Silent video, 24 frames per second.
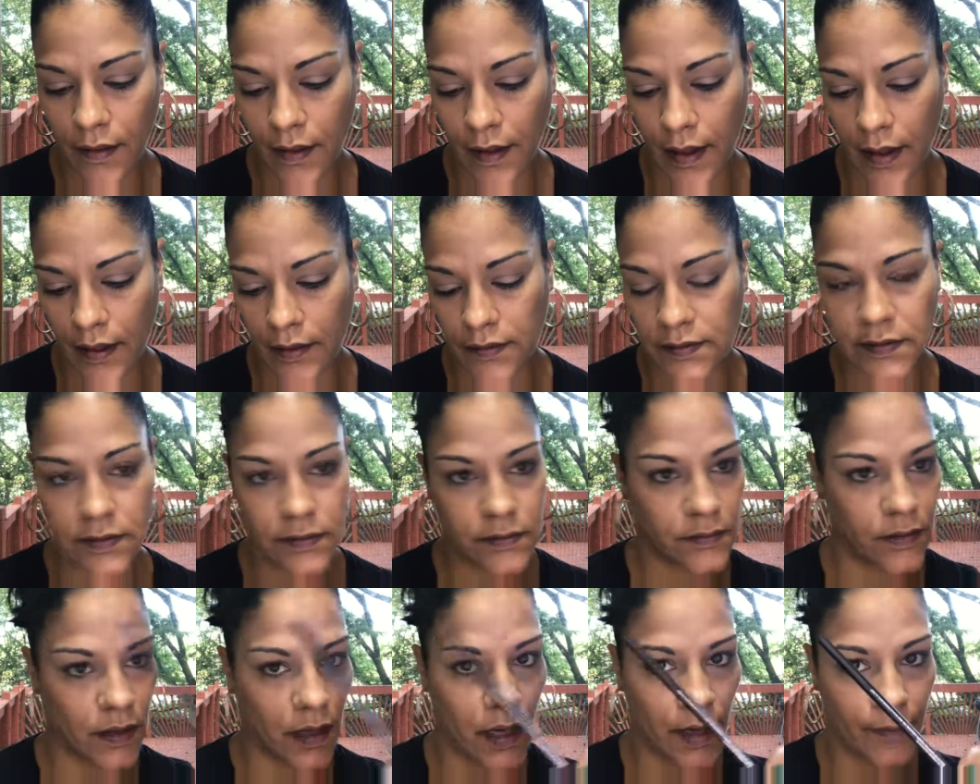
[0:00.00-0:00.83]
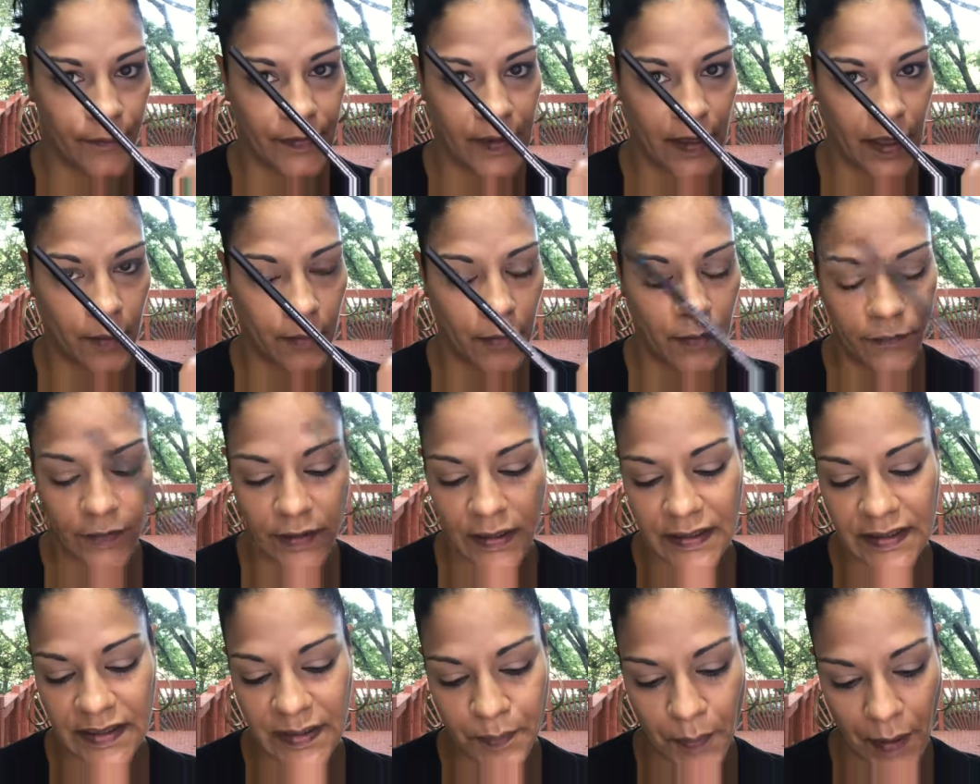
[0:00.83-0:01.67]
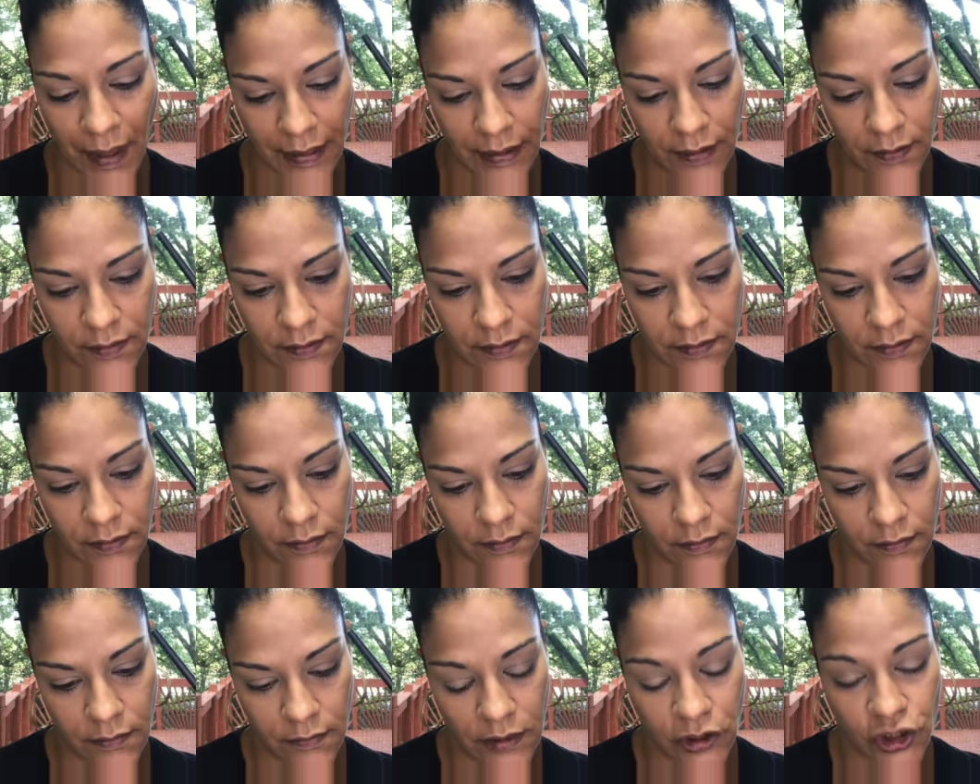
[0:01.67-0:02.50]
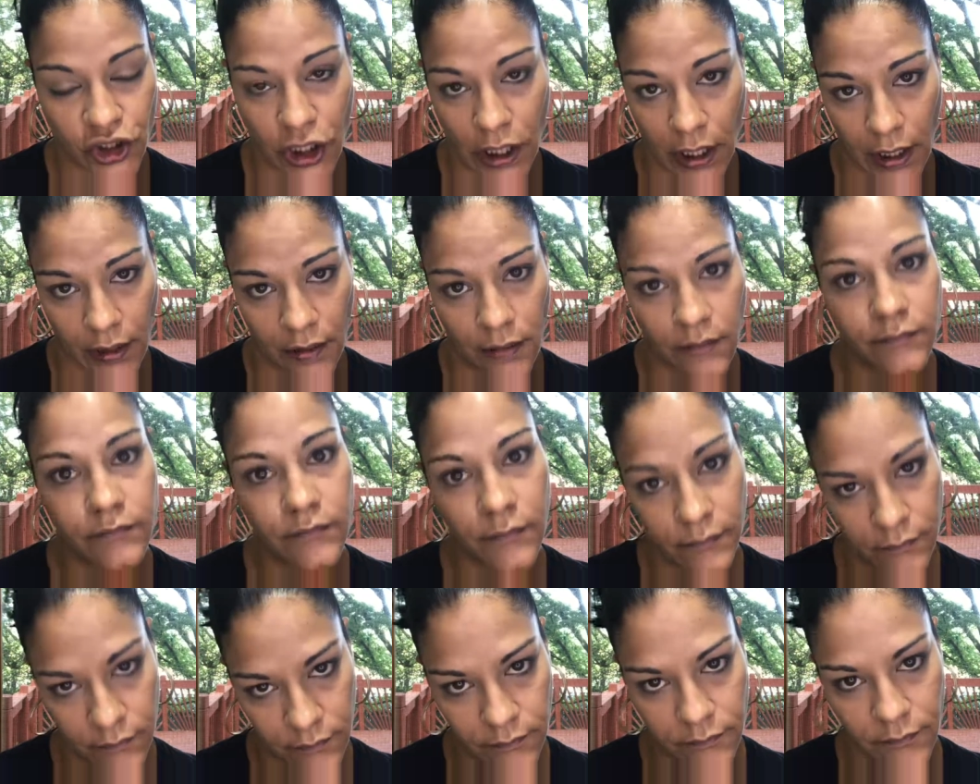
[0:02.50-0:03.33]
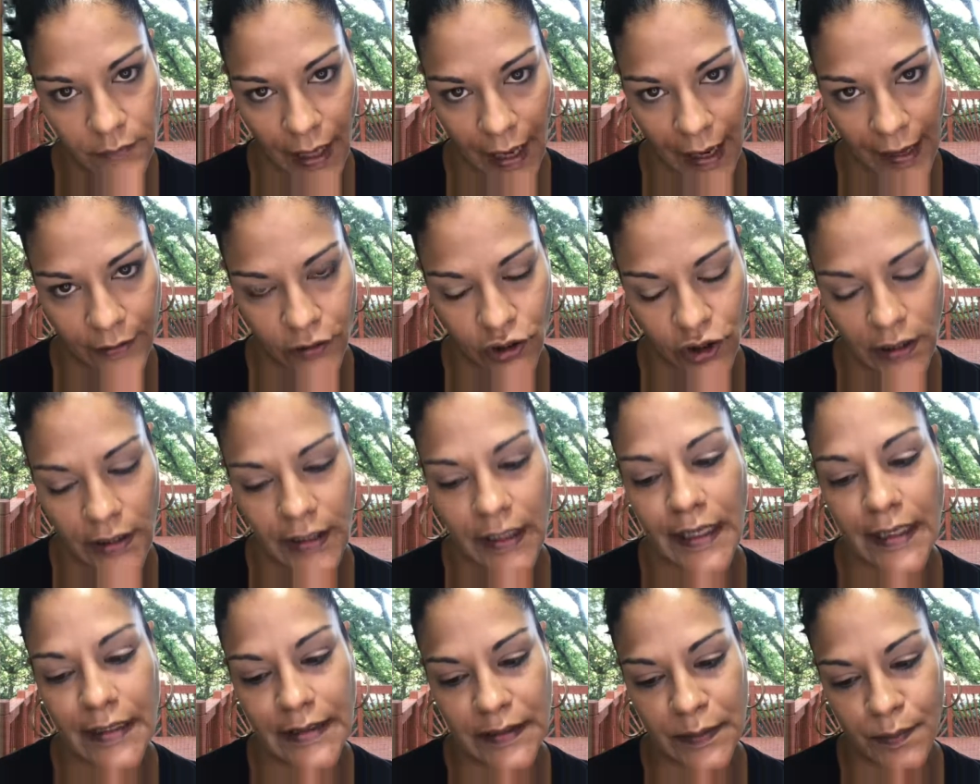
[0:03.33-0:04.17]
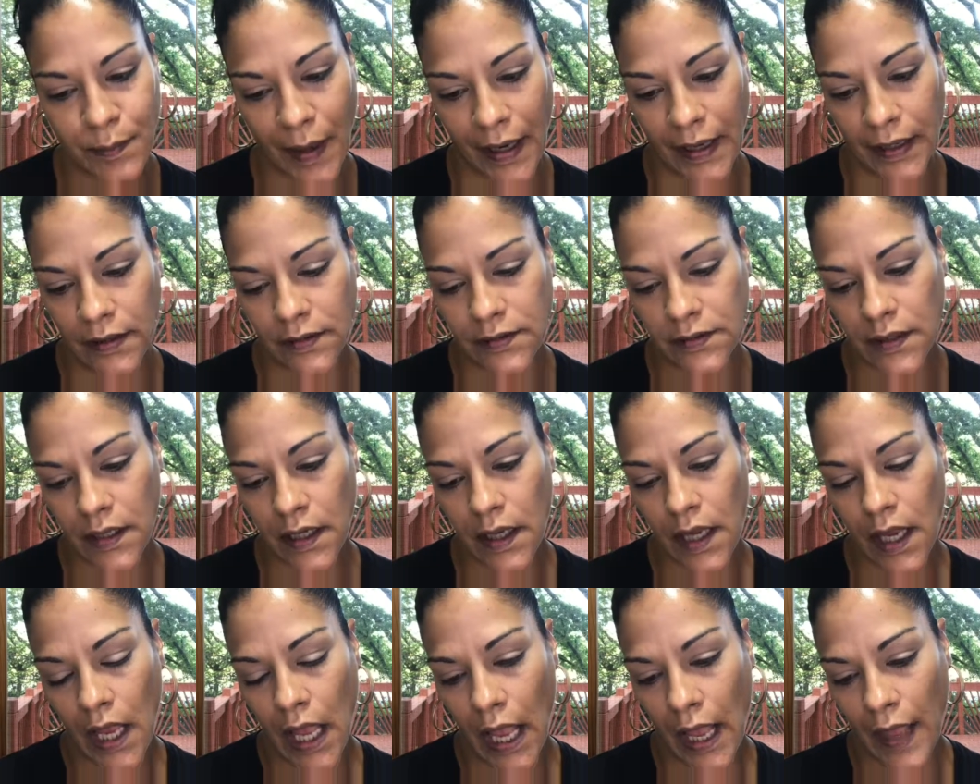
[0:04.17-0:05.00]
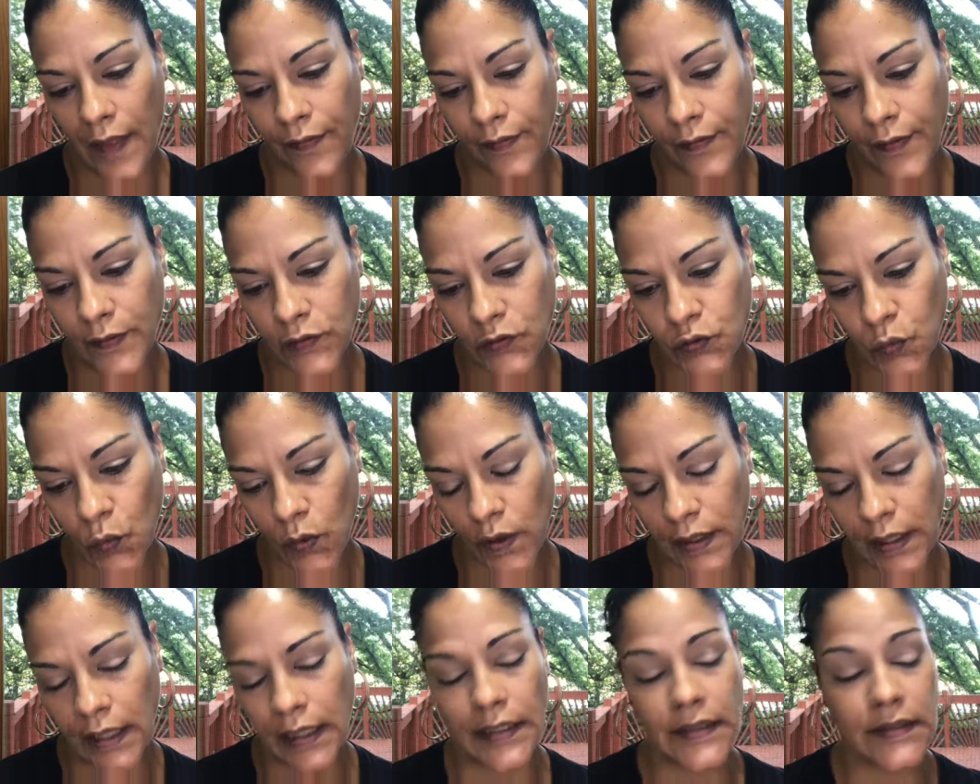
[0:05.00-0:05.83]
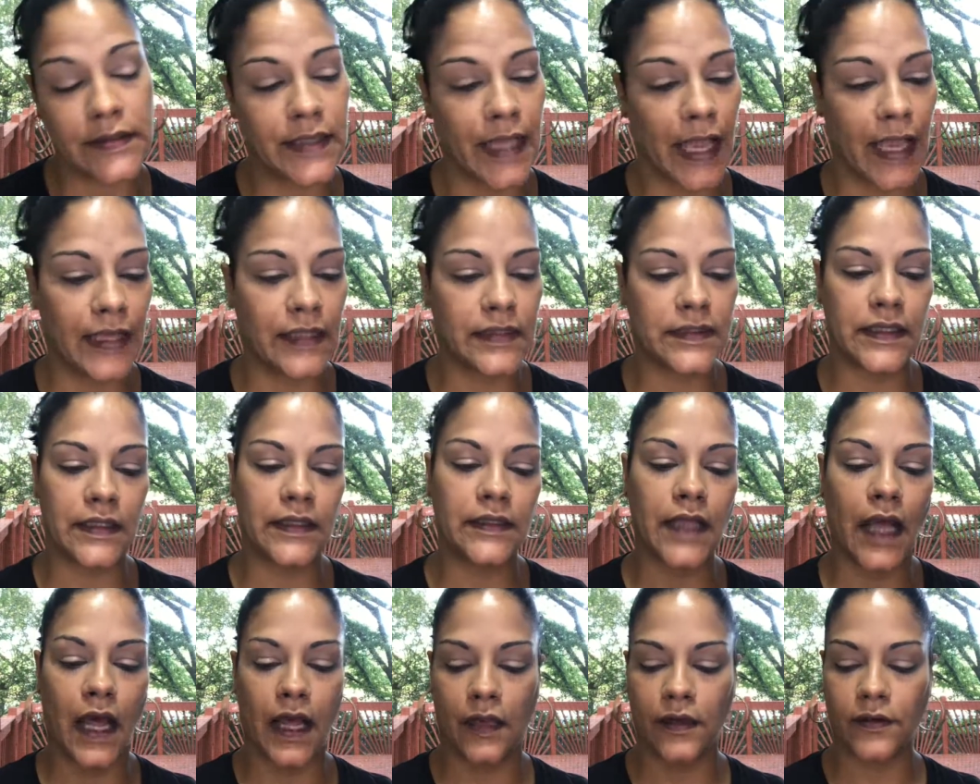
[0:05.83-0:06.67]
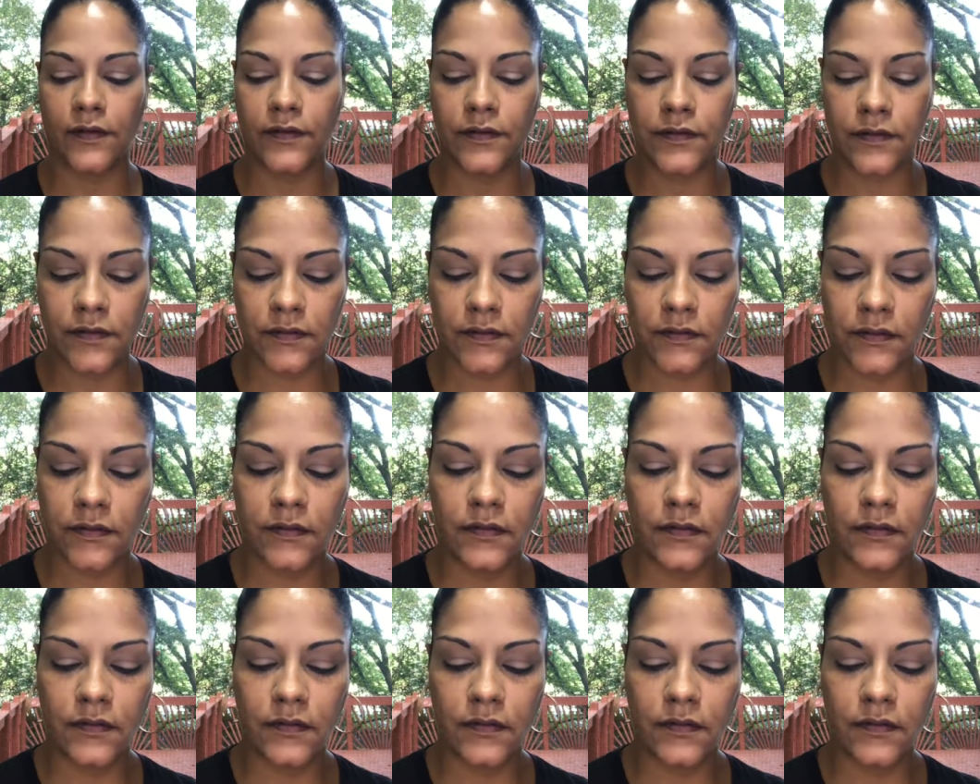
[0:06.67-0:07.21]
it's the name of it is Spite. The shade actually is Spite. And this one is $18.